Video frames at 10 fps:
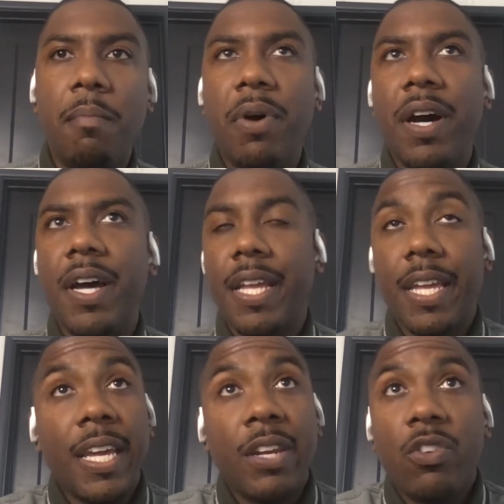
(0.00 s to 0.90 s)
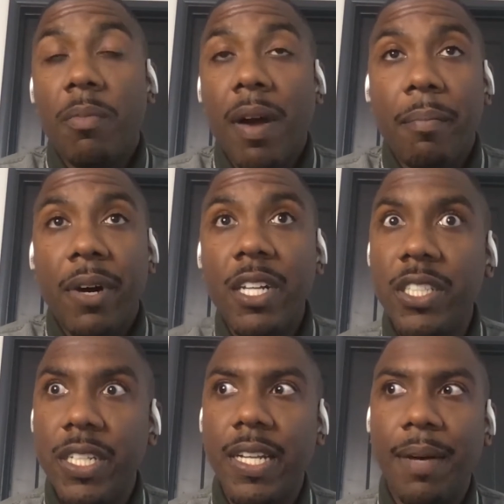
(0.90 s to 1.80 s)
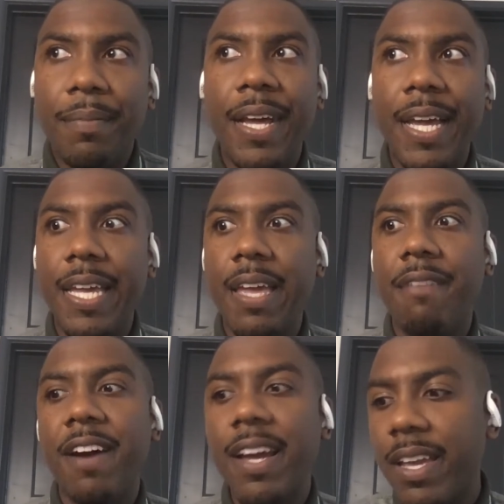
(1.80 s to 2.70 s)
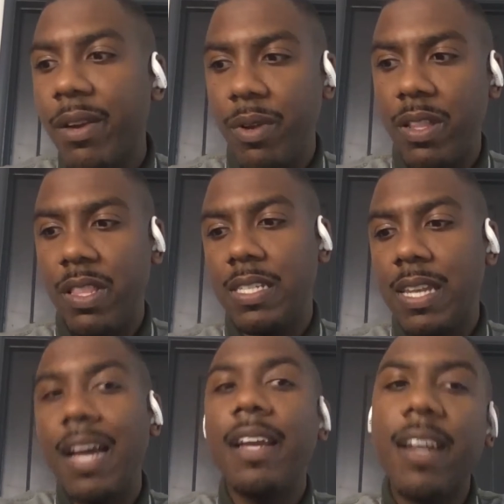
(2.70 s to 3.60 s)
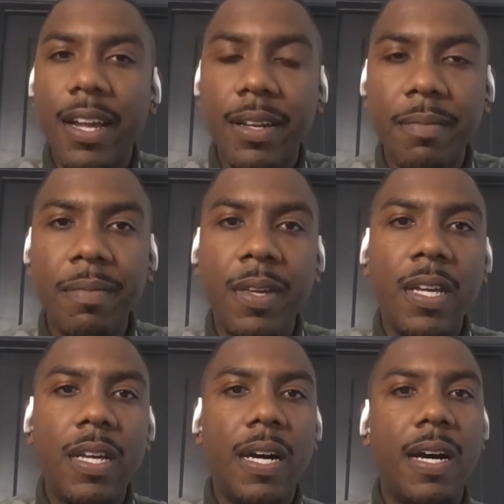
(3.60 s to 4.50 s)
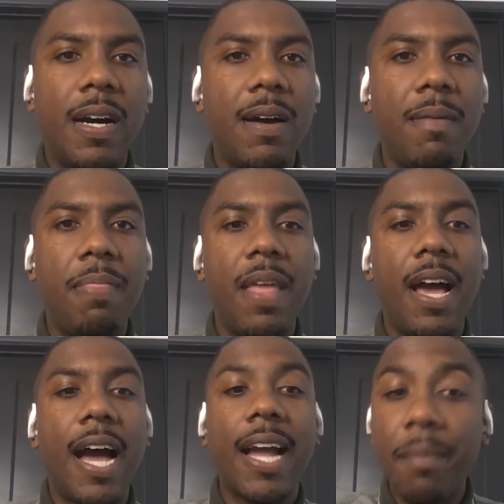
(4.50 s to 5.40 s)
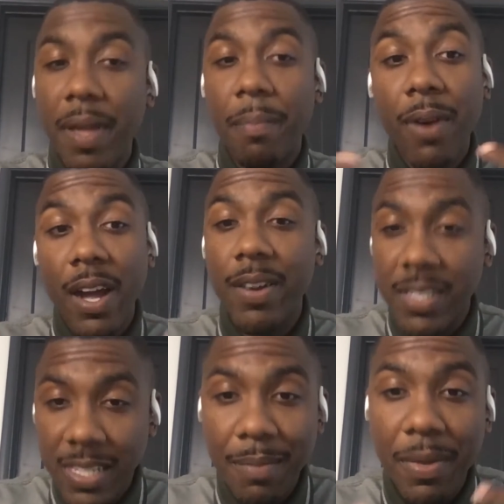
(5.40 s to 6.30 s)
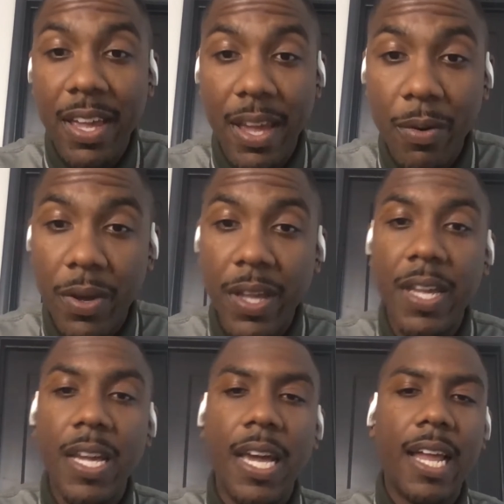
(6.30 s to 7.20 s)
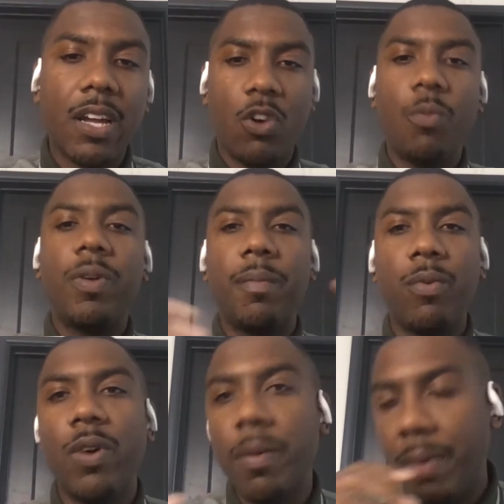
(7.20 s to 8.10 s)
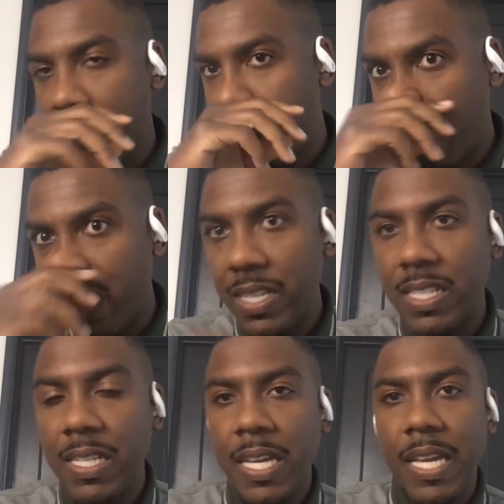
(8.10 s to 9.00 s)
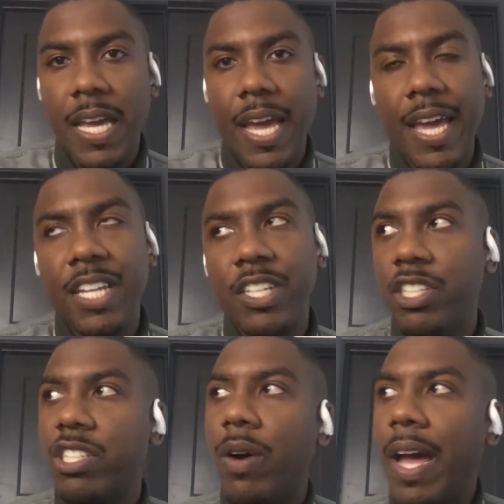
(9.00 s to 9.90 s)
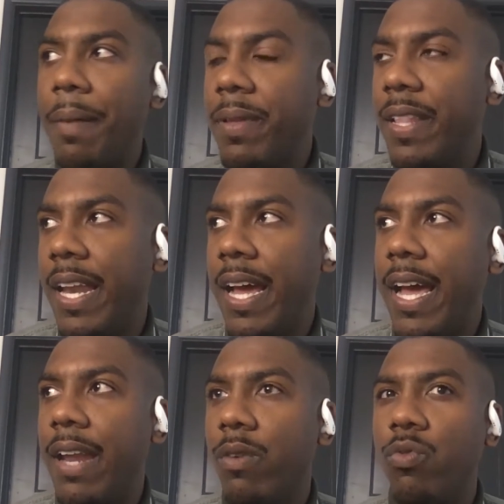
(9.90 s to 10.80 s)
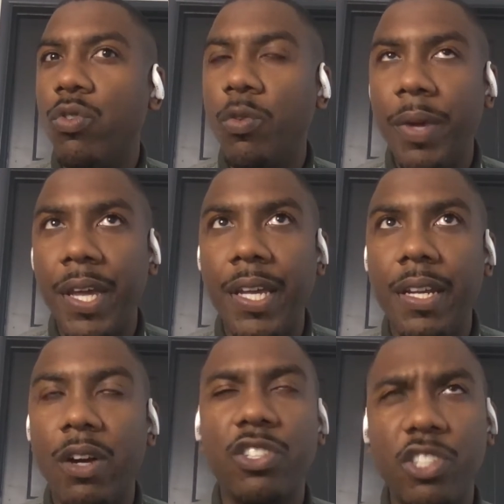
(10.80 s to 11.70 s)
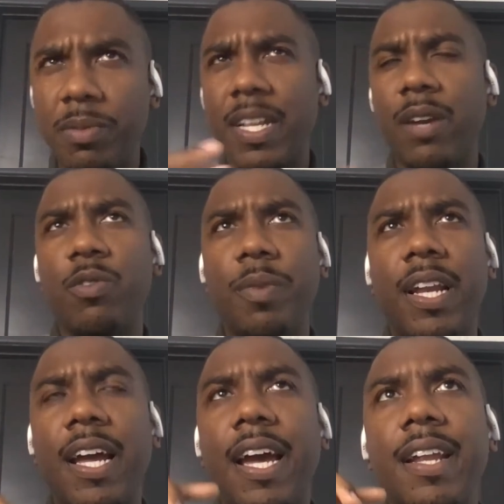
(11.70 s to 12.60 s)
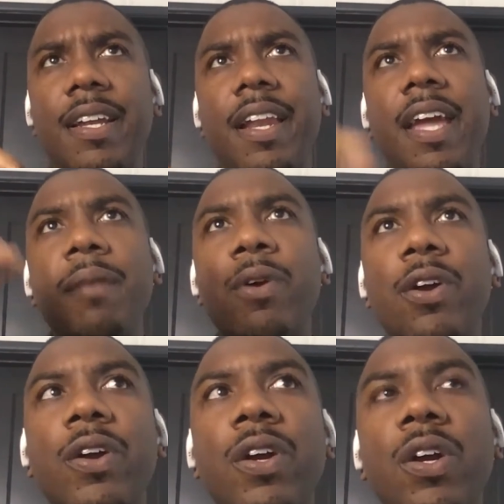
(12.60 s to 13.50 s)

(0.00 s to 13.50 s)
But again, doing my budget, I'm like, if I could get rid of this line item, um, I can make progress, I can make headway, and I can open up a world of possibilities. And it just so happened that I had a roommate, or excuse me, not a roommate, I had a neighbor